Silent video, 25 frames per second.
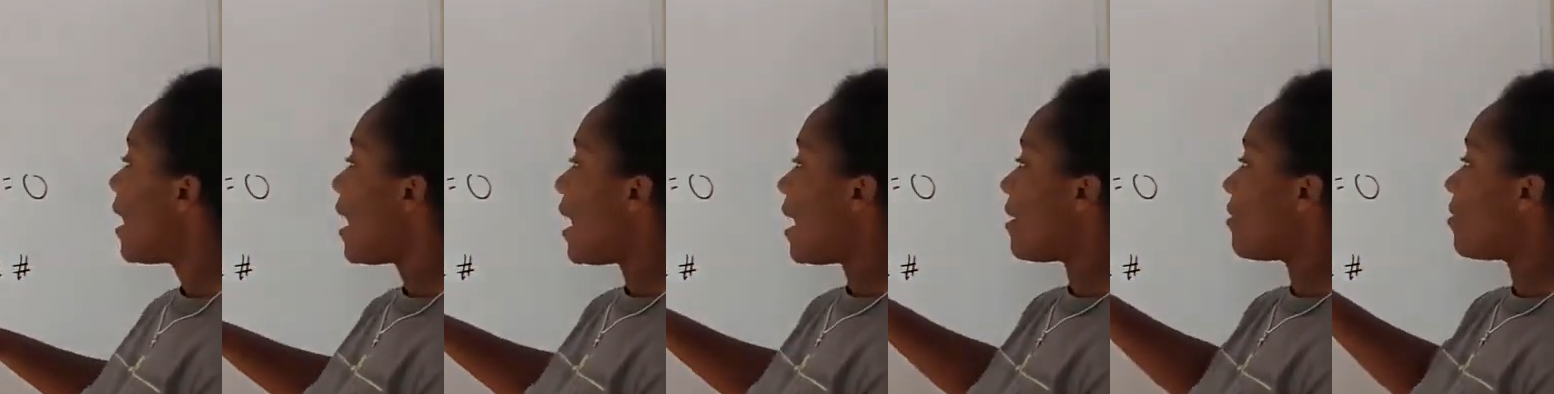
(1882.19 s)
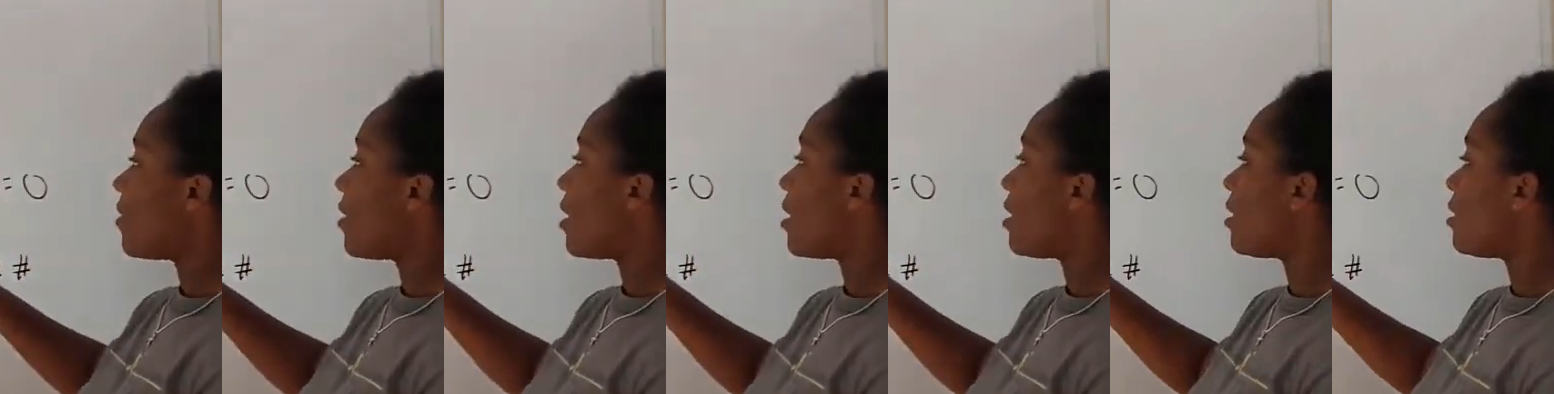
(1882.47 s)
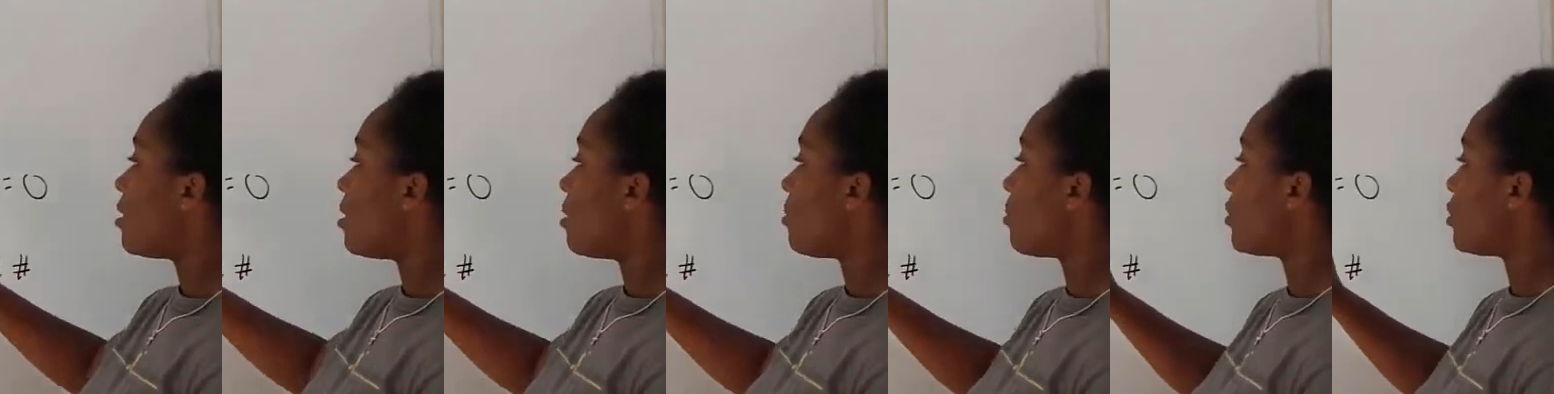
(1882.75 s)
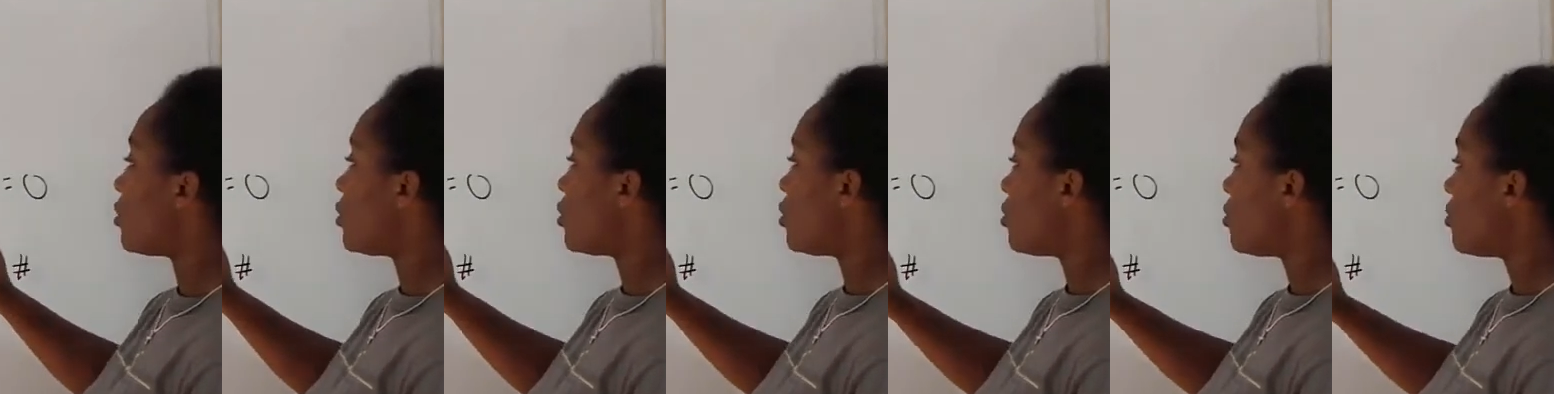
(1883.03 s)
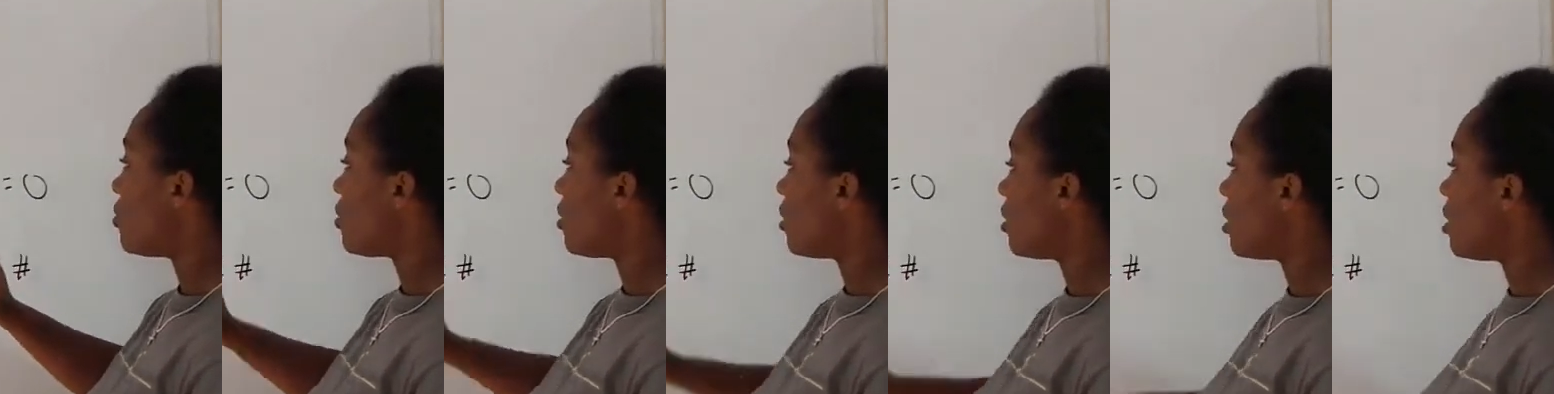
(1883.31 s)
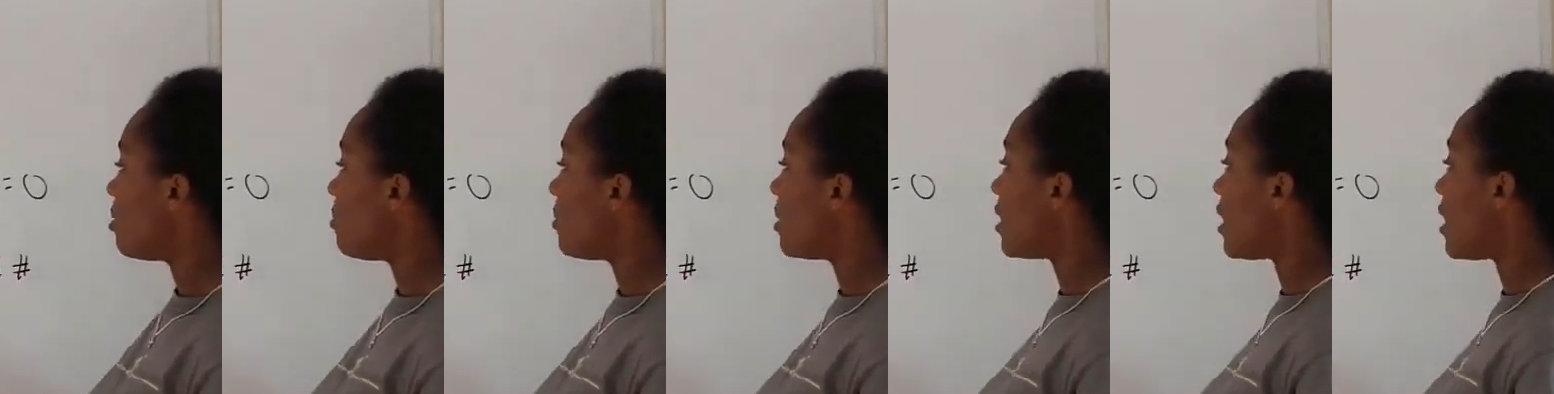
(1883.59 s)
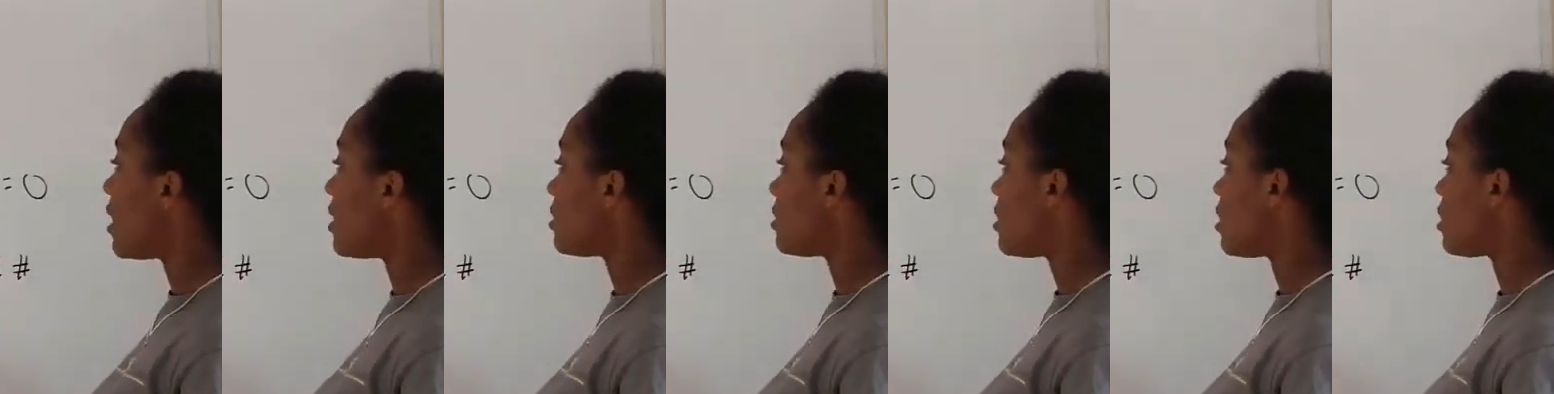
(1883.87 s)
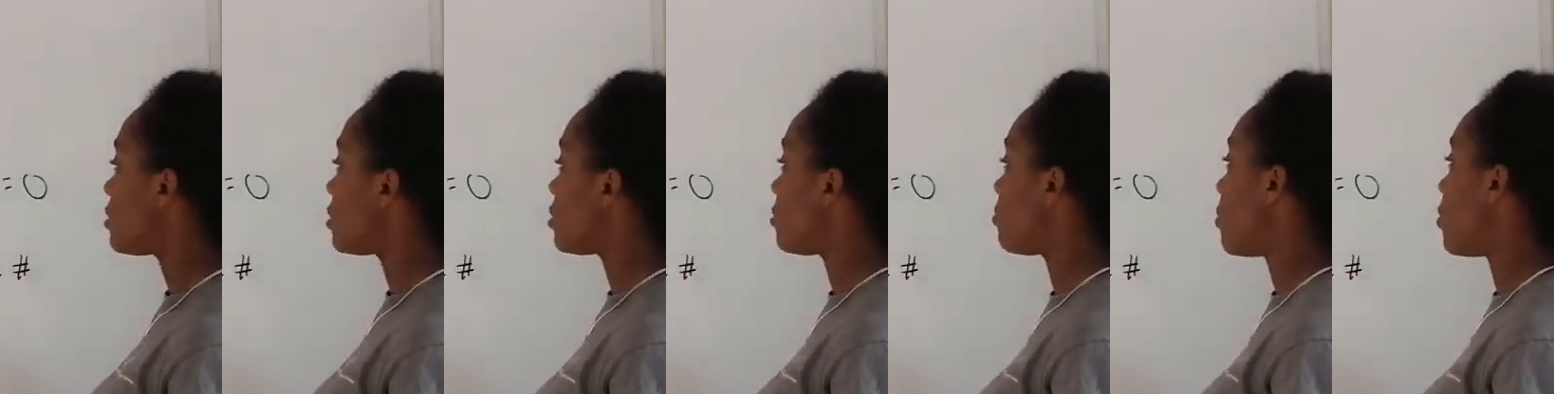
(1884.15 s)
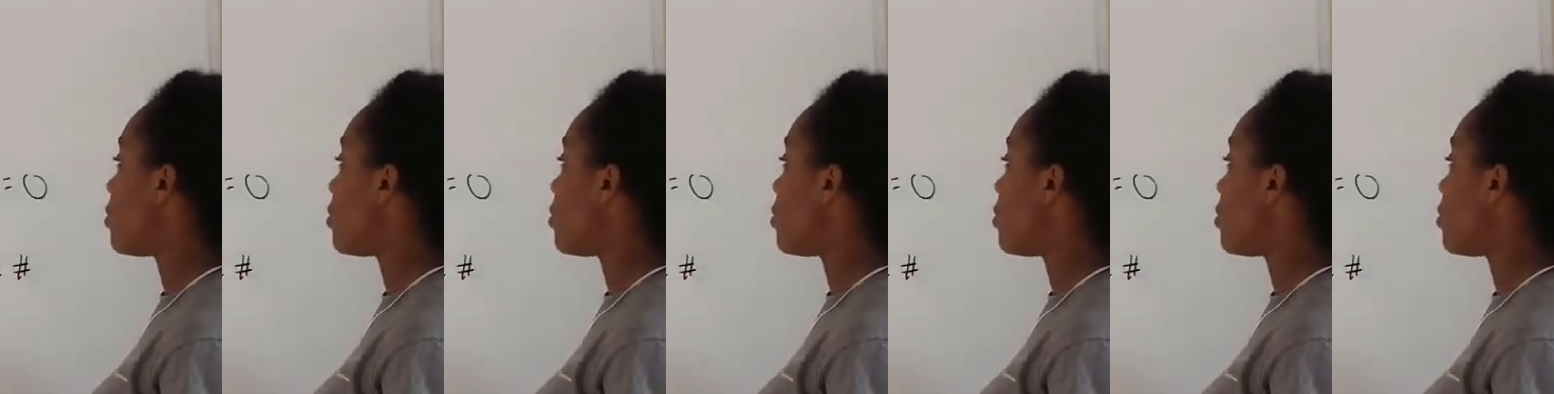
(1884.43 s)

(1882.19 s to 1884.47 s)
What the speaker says: And then number 2, the limit as x